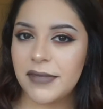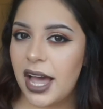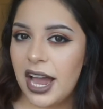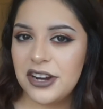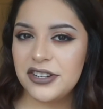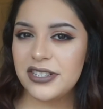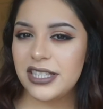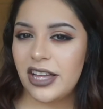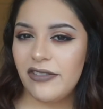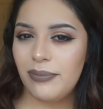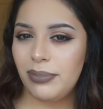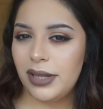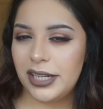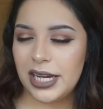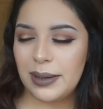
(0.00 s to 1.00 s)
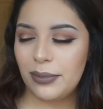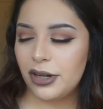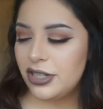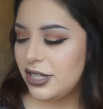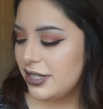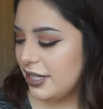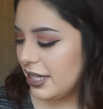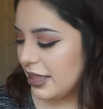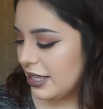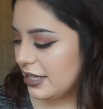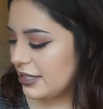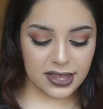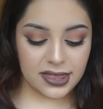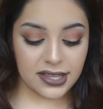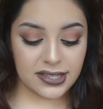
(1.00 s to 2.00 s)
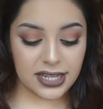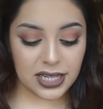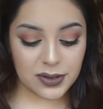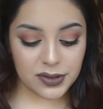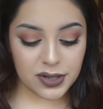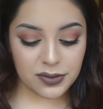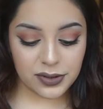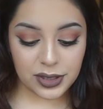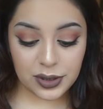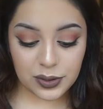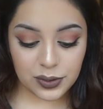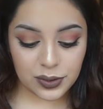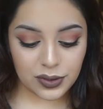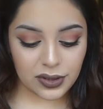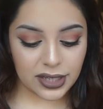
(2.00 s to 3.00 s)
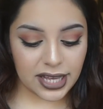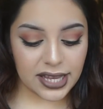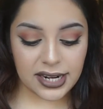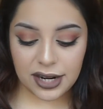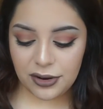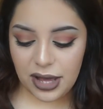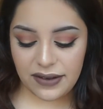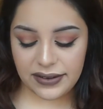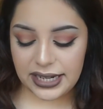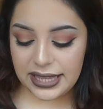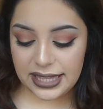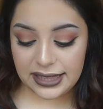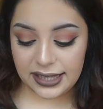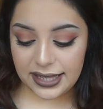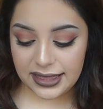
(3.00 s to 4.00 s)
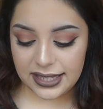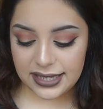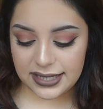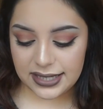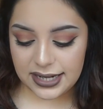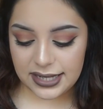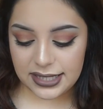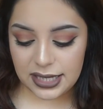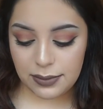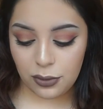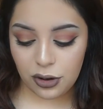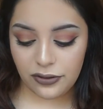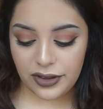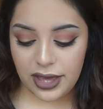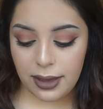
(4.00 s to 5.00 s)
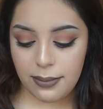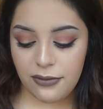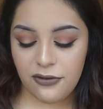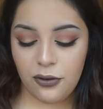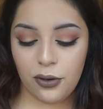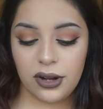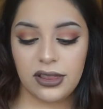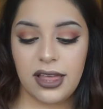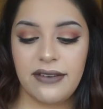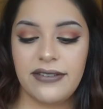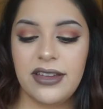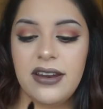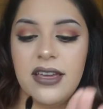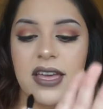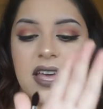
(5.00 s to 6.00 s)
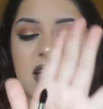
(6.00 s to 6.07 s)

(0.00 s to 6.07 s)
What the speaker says: I just love blending brushes like this. This next one is really cool. Again, I don't have anything like this, and it's the Morphe M411.